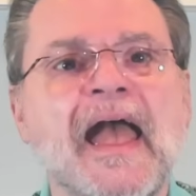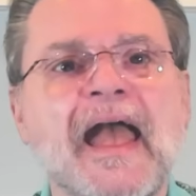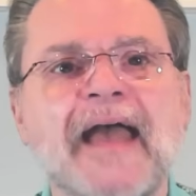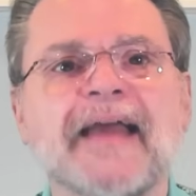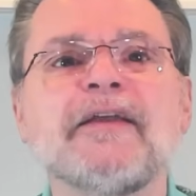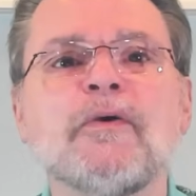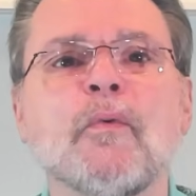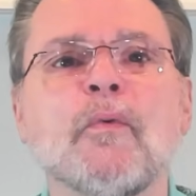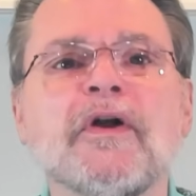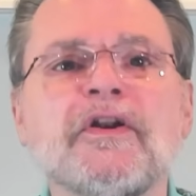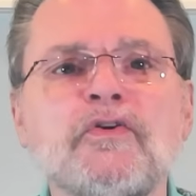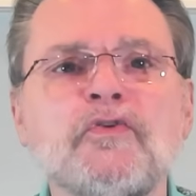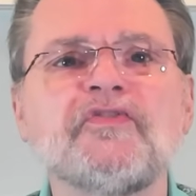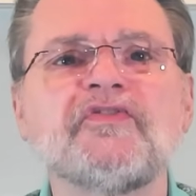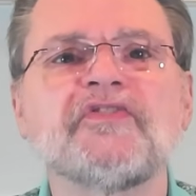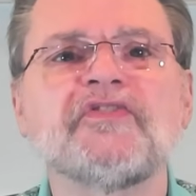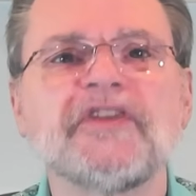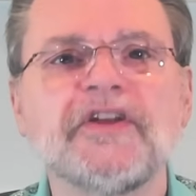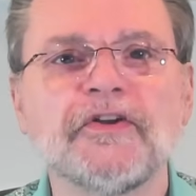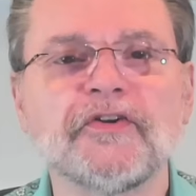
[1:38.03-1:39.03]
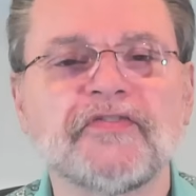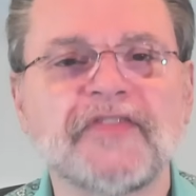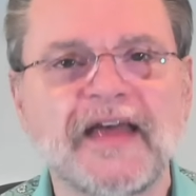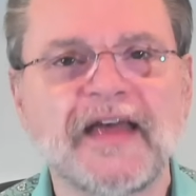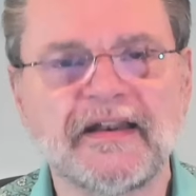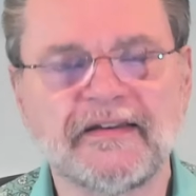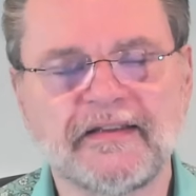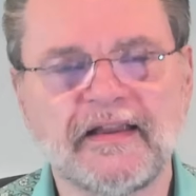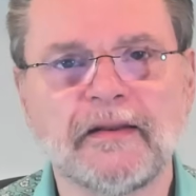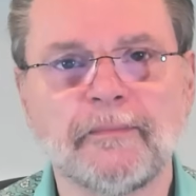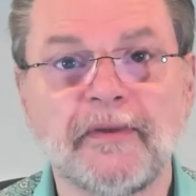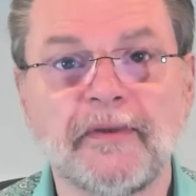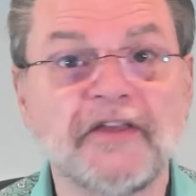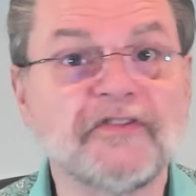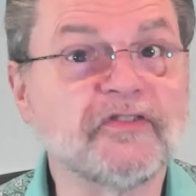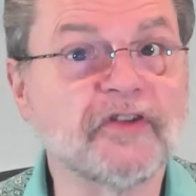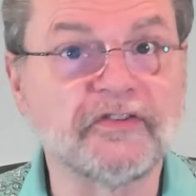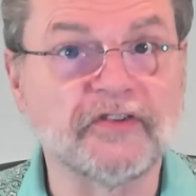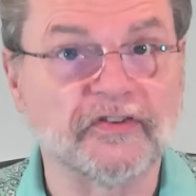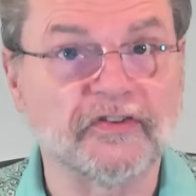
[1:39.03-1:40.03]
Anyone who steals that
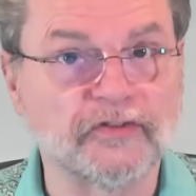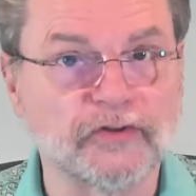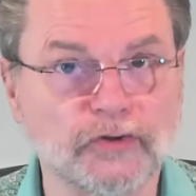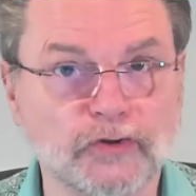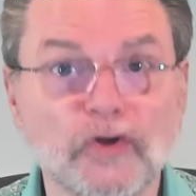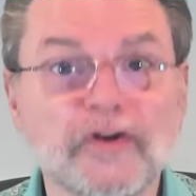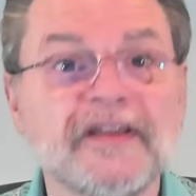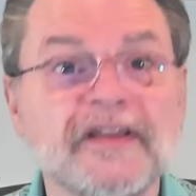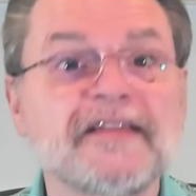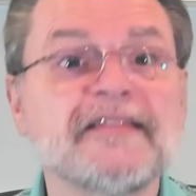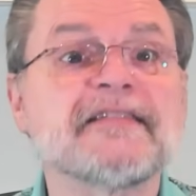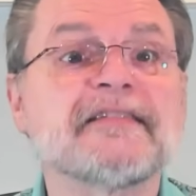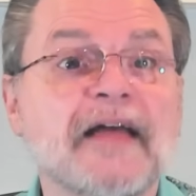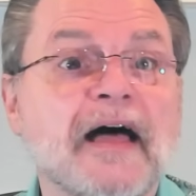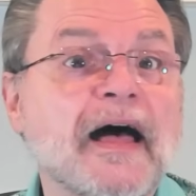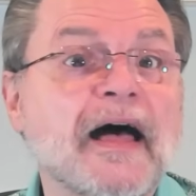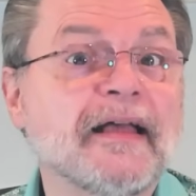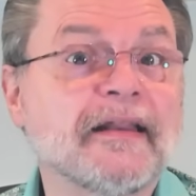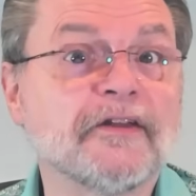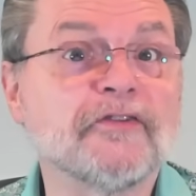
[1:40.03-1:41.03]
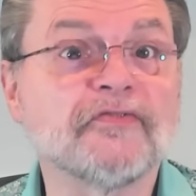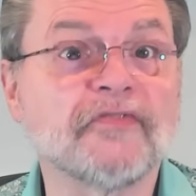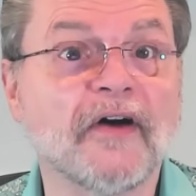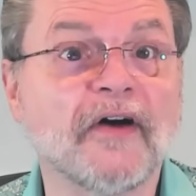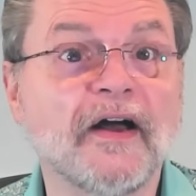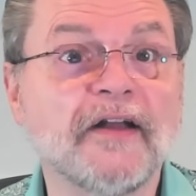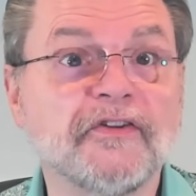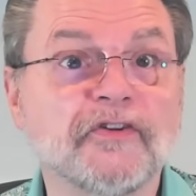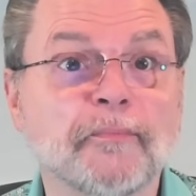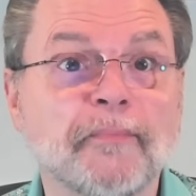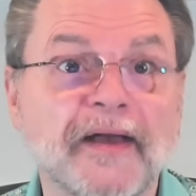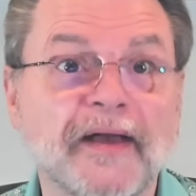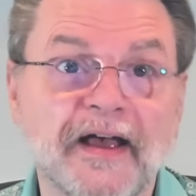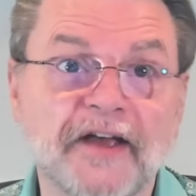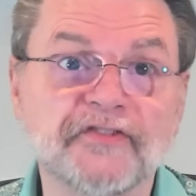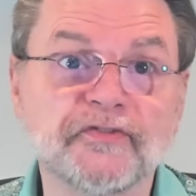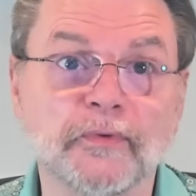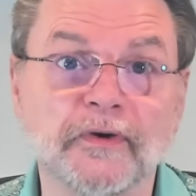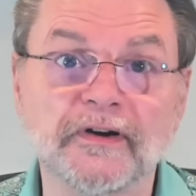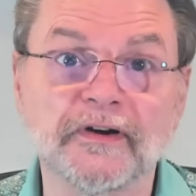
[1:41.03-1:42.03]
database can just look inside and find your
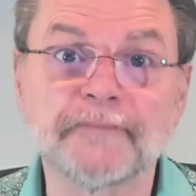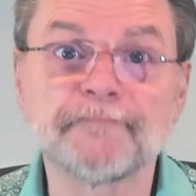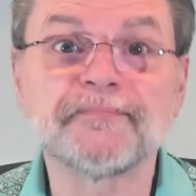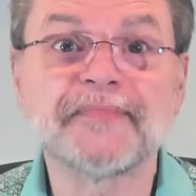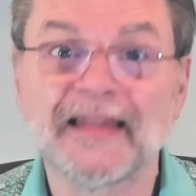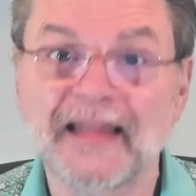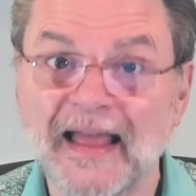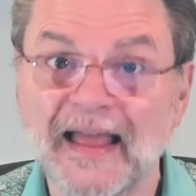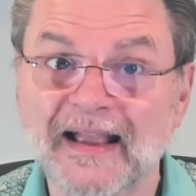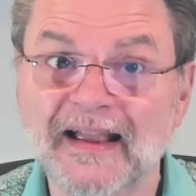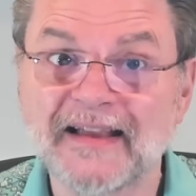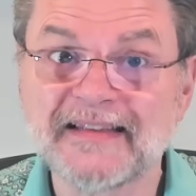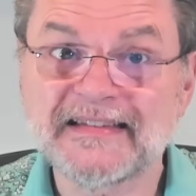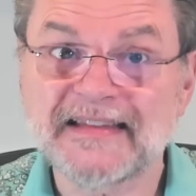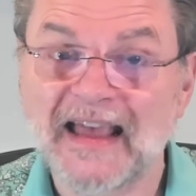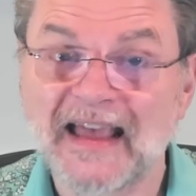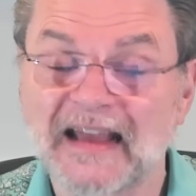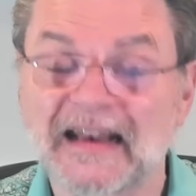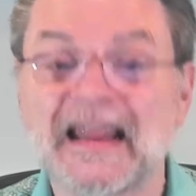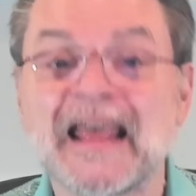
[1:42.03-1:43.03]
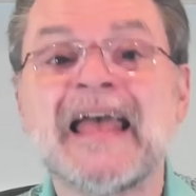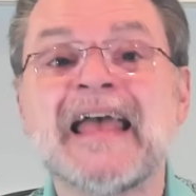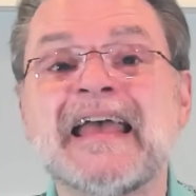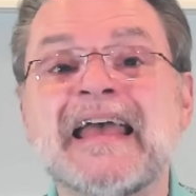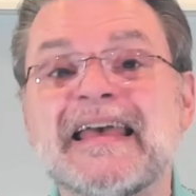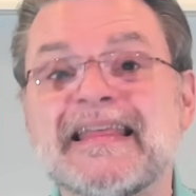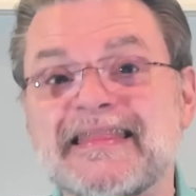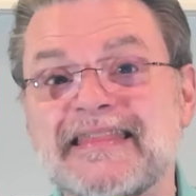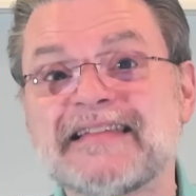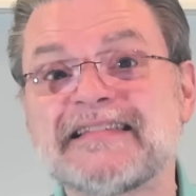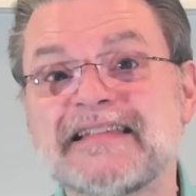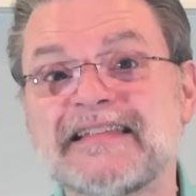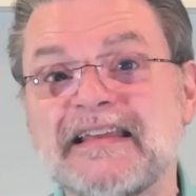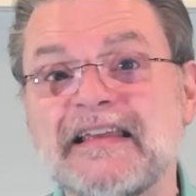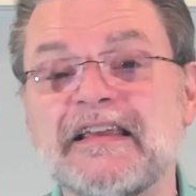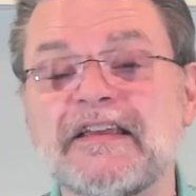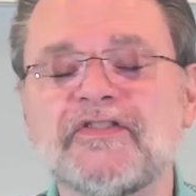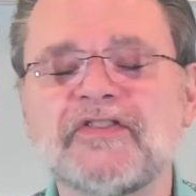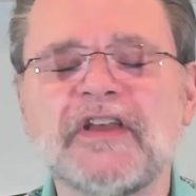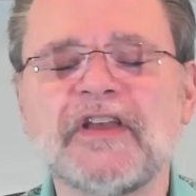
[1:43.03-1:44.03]
password. Like I said, this
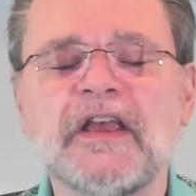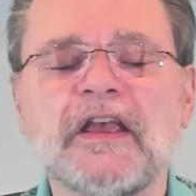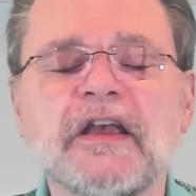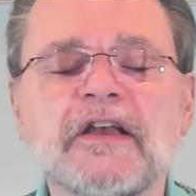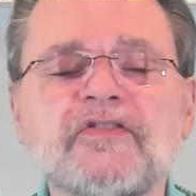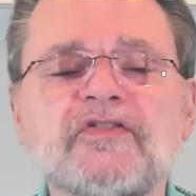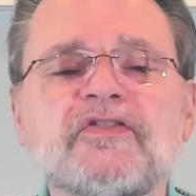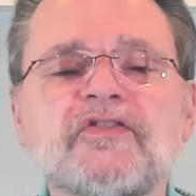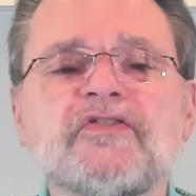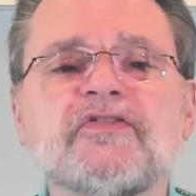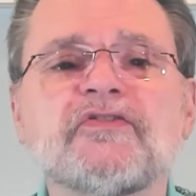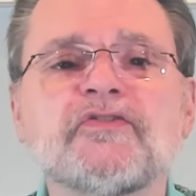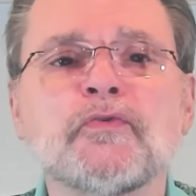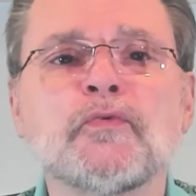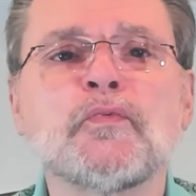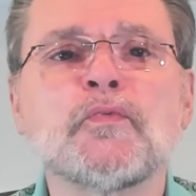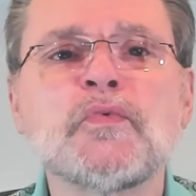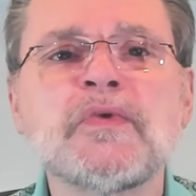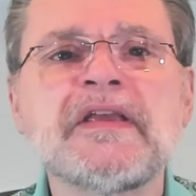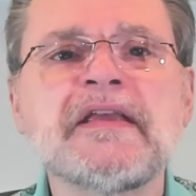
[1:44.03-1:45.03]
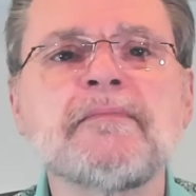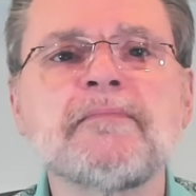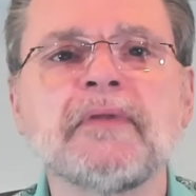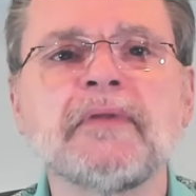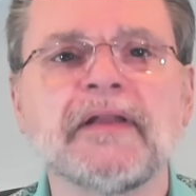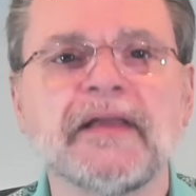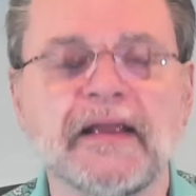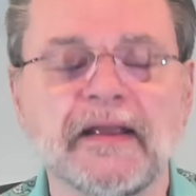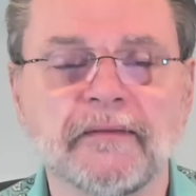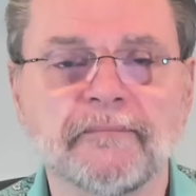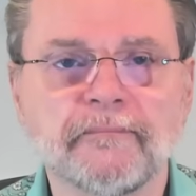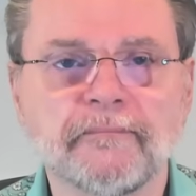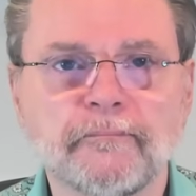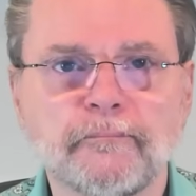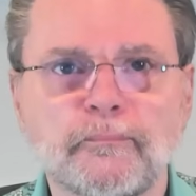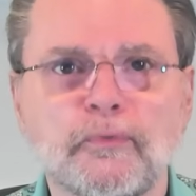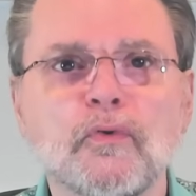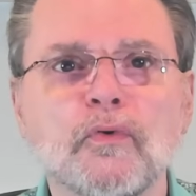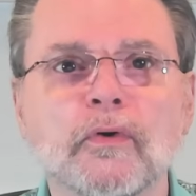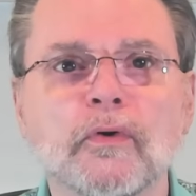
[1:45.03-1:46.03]
is extremely
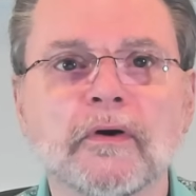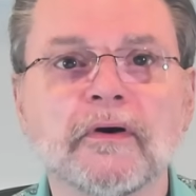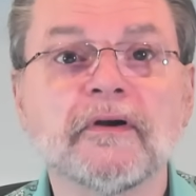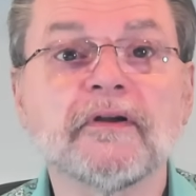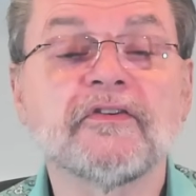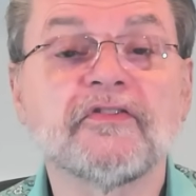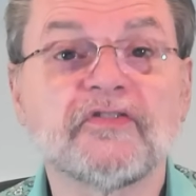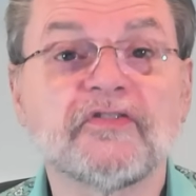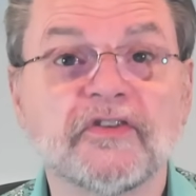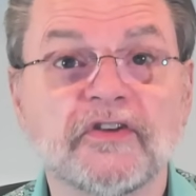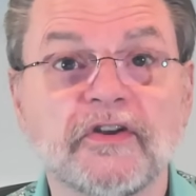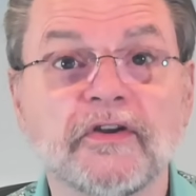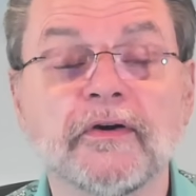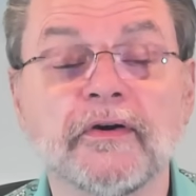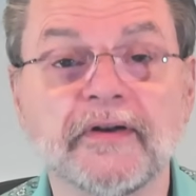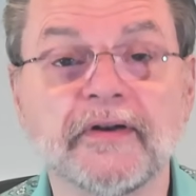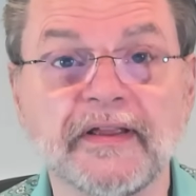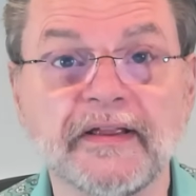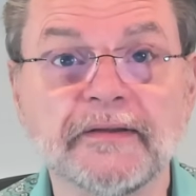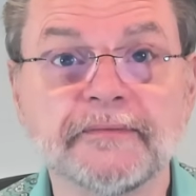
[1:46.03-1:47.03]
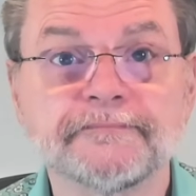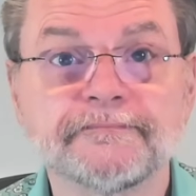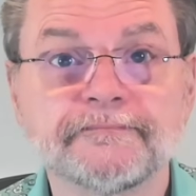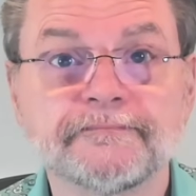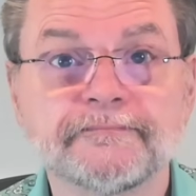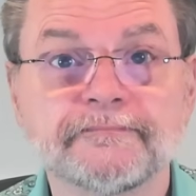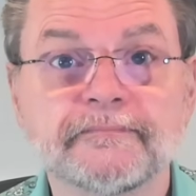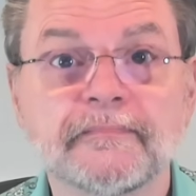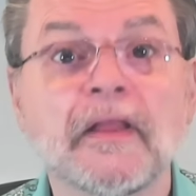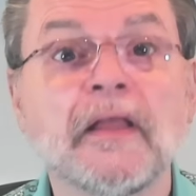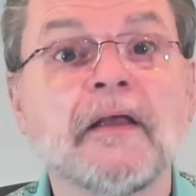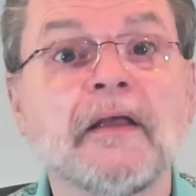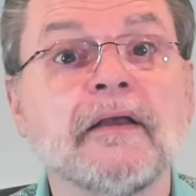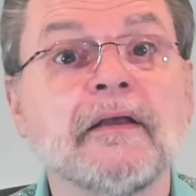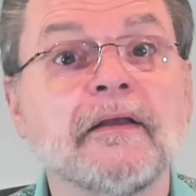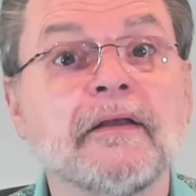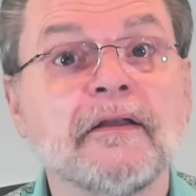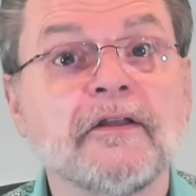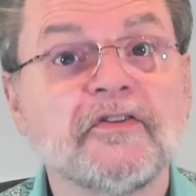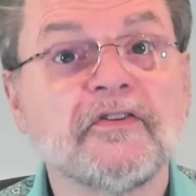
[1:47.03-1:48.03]
poor security.
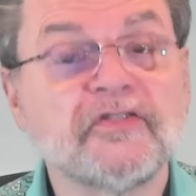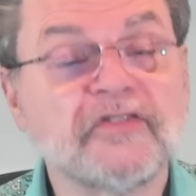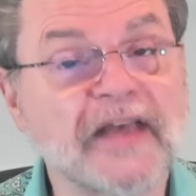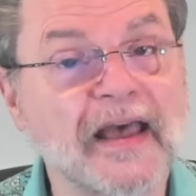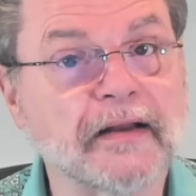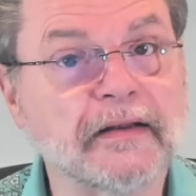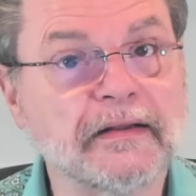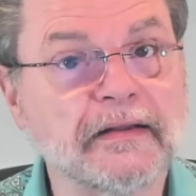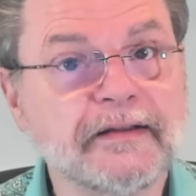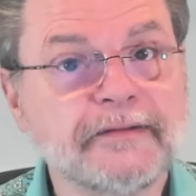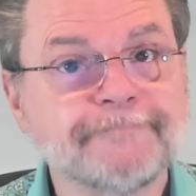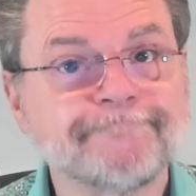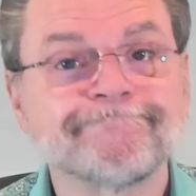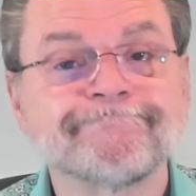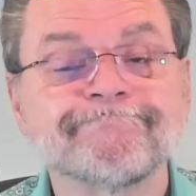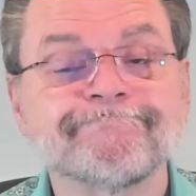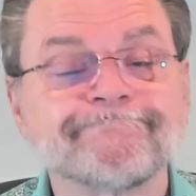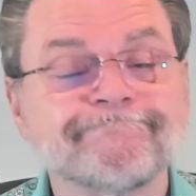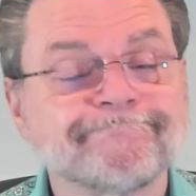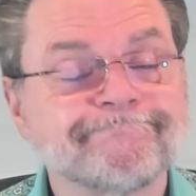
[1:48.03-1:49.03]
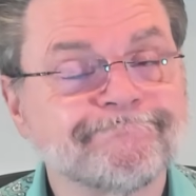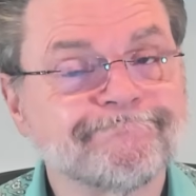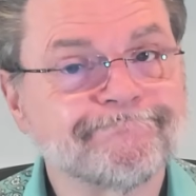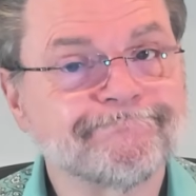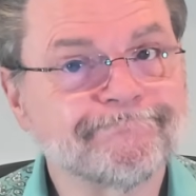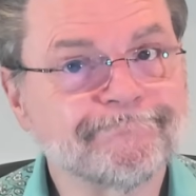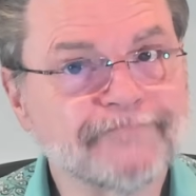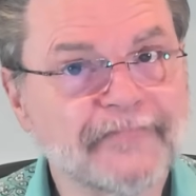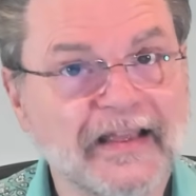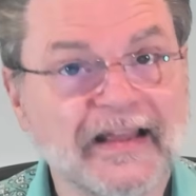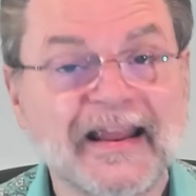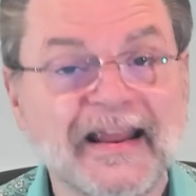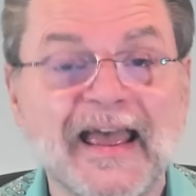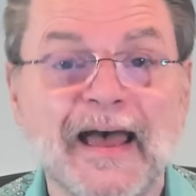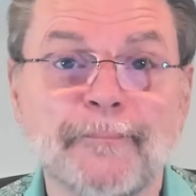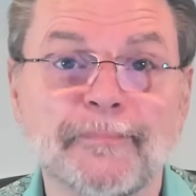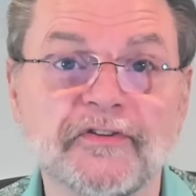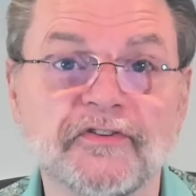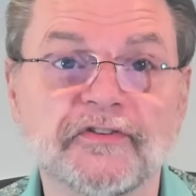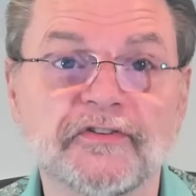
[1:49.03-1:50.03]
Sadly, it
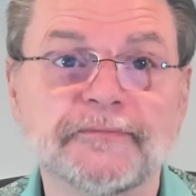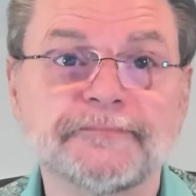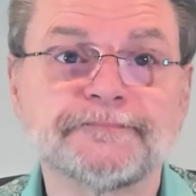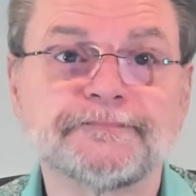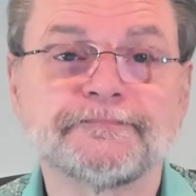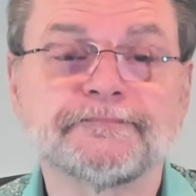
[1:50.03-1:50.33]
happens.